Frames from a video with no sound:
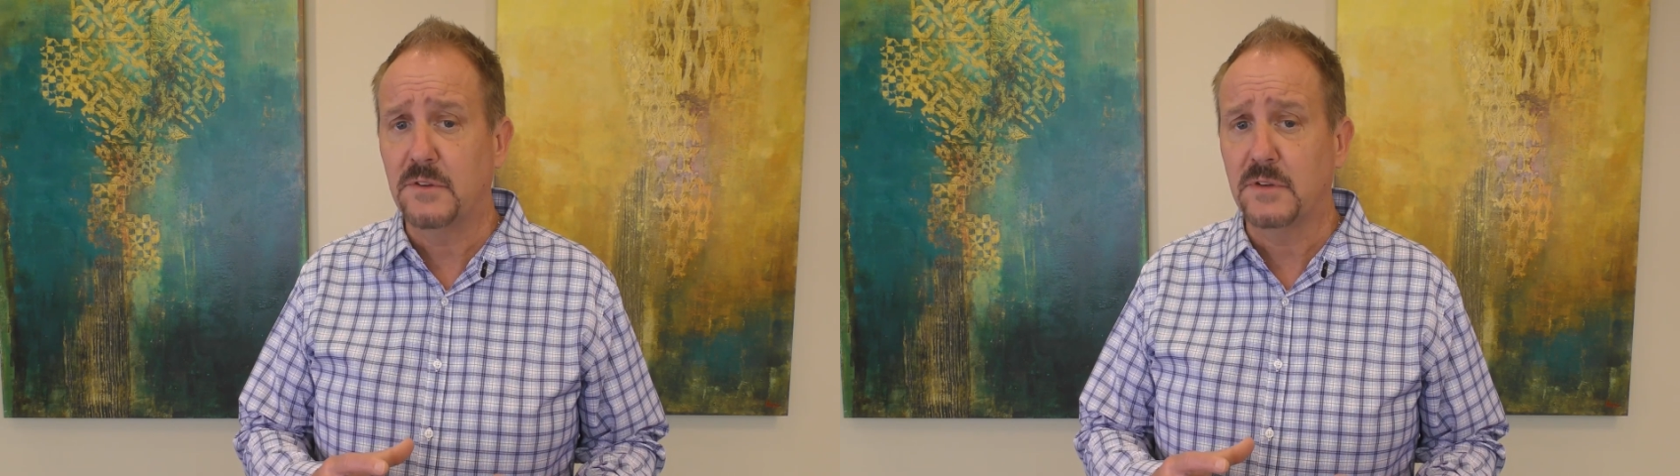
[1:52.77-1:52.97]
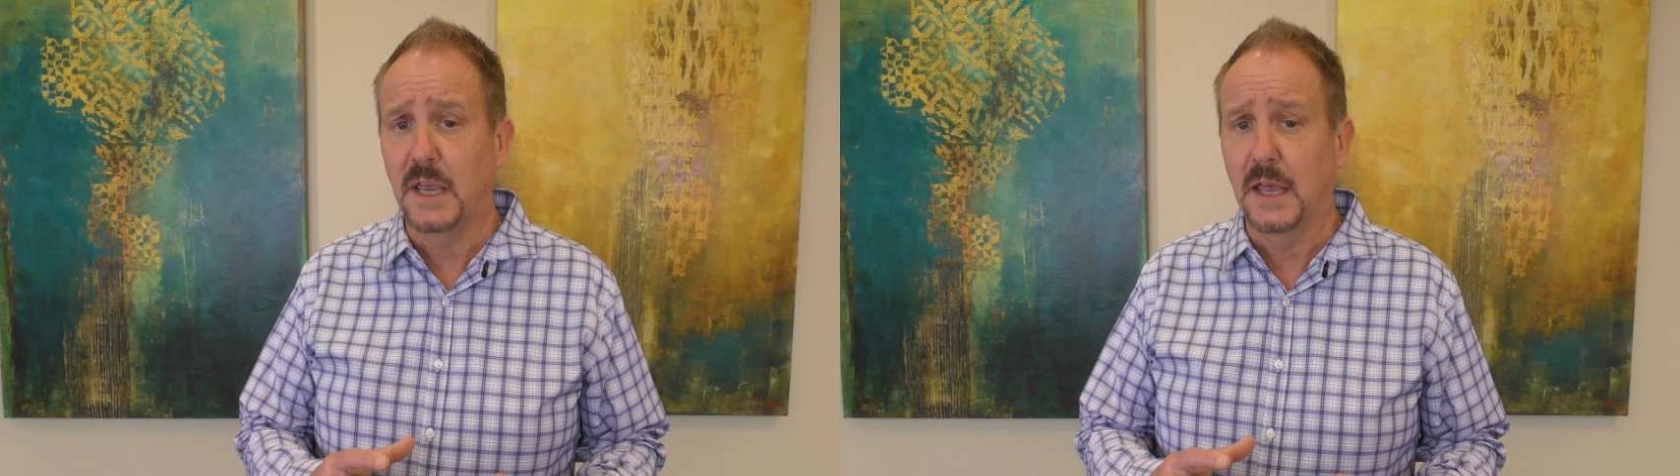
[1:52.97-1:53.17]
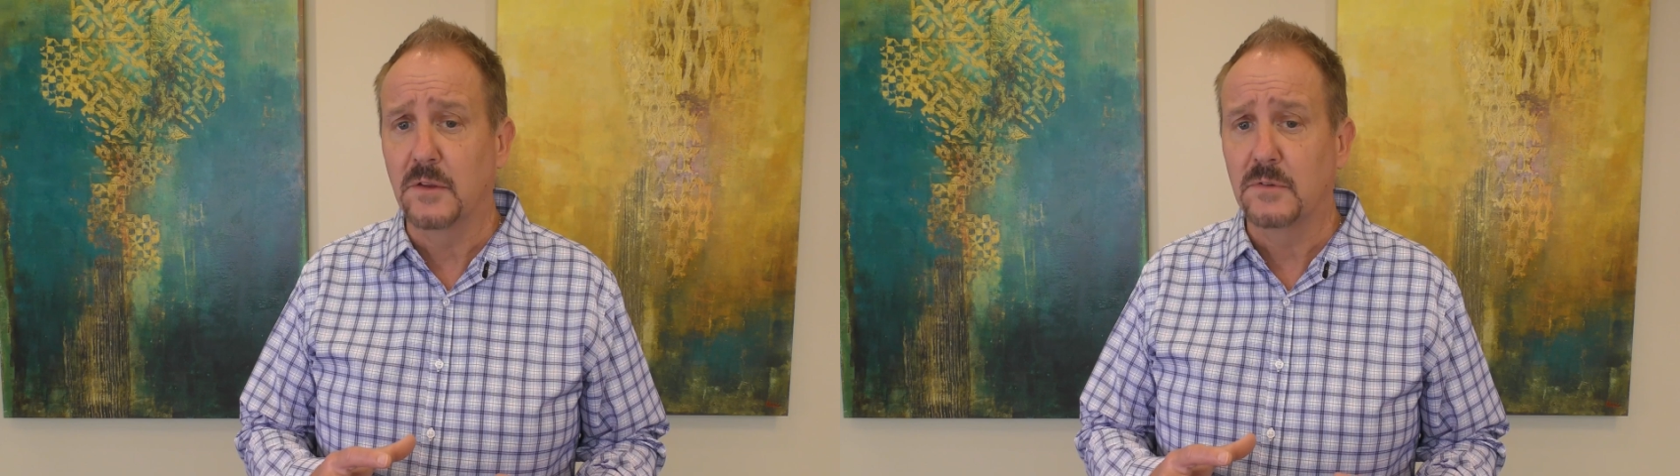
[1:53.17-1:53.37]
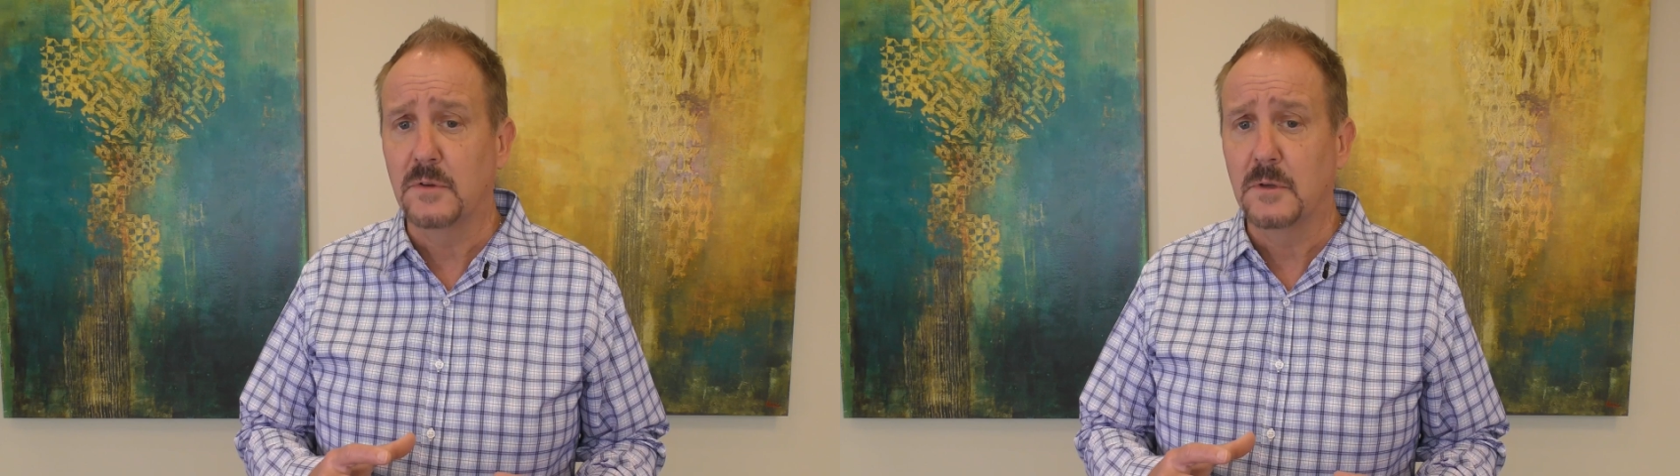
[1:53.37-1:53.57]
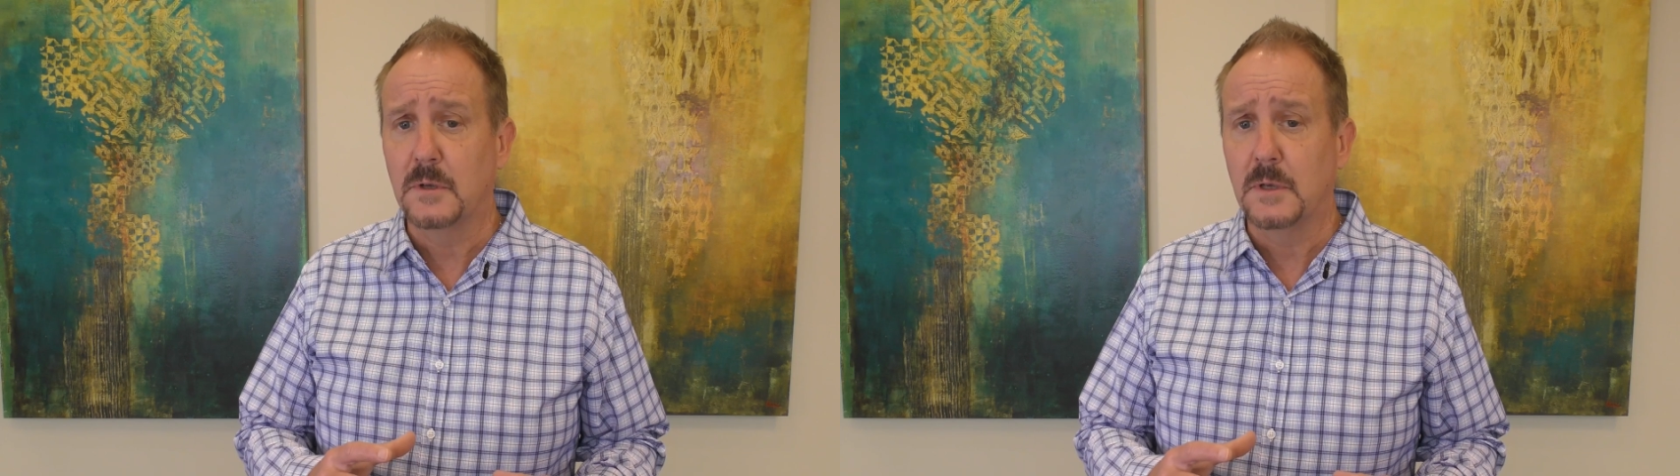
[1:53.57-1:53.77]
scans.
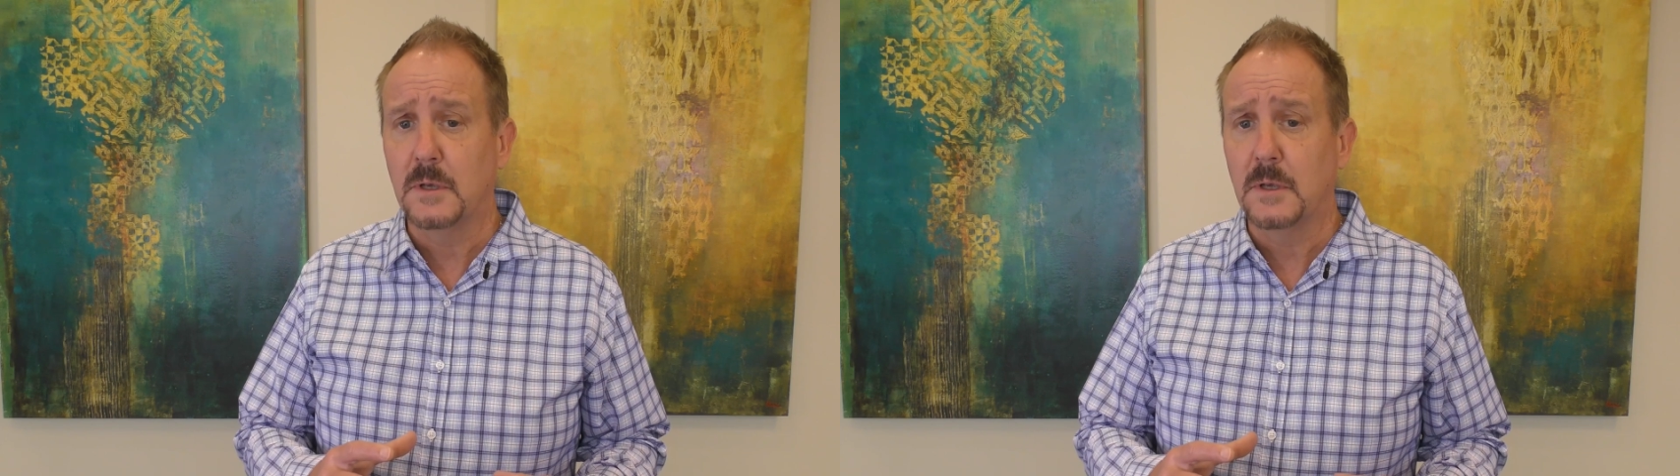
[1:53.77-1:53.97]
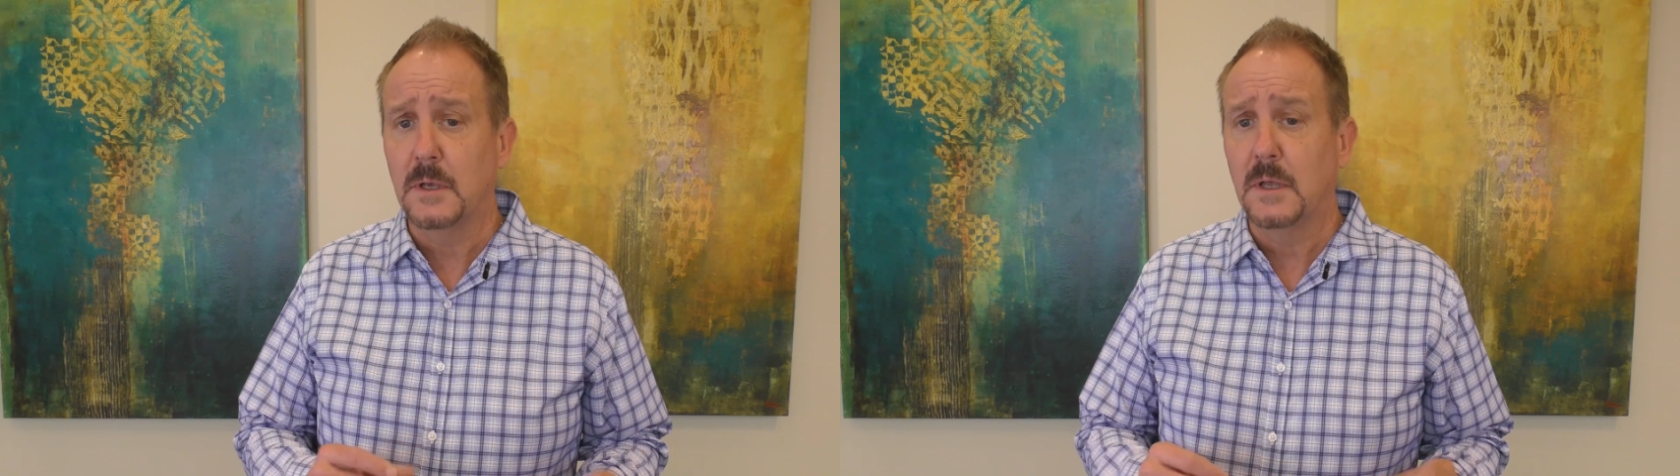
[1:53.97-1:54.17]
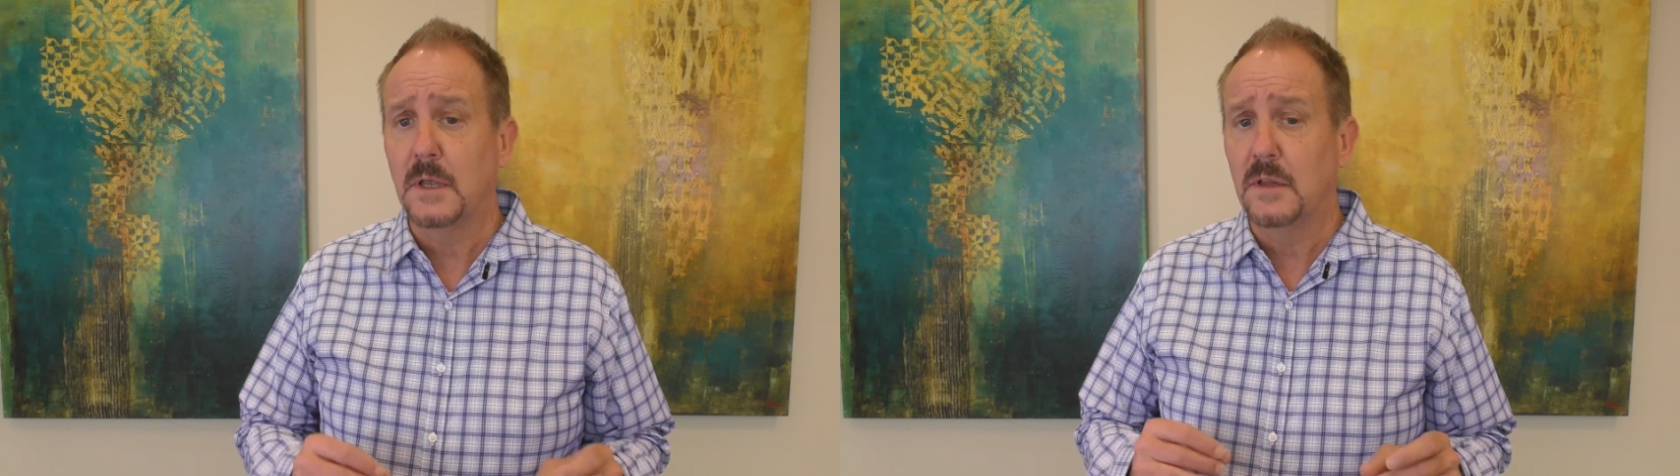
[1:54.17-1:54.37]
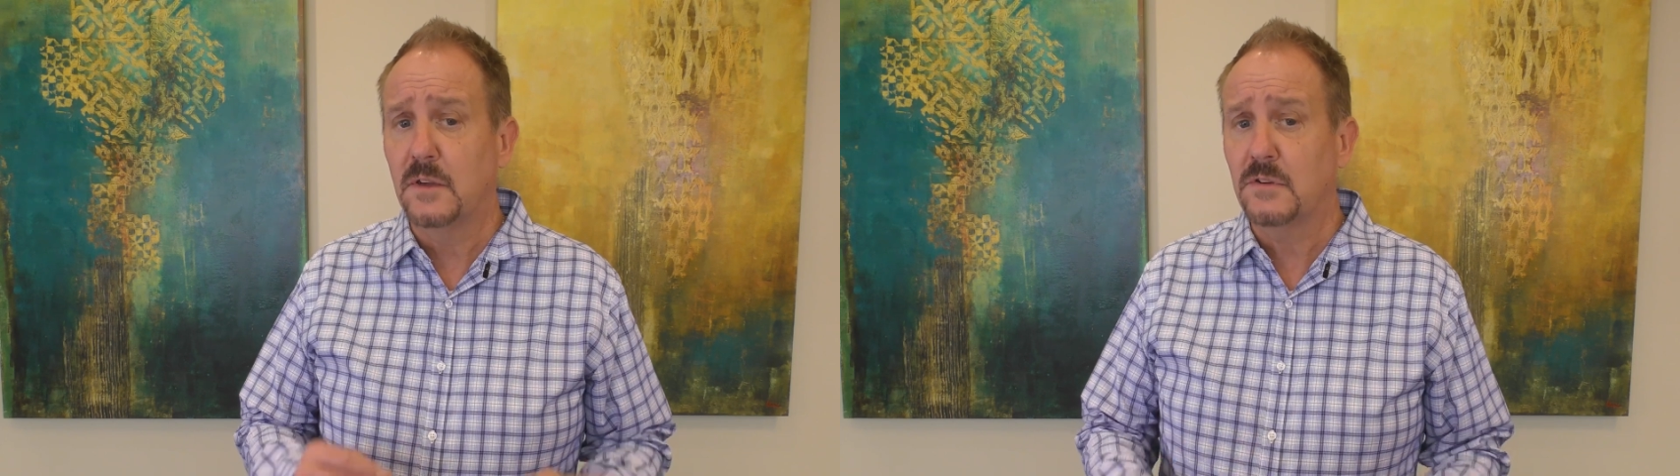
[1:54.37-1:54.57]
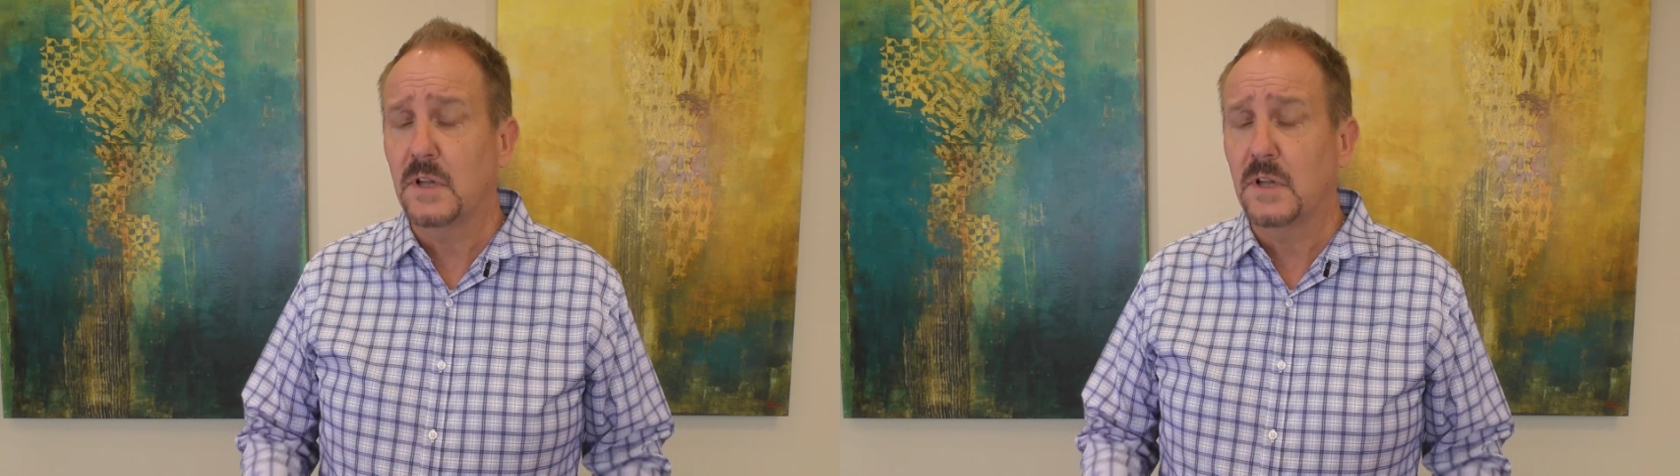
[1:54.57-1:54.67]
This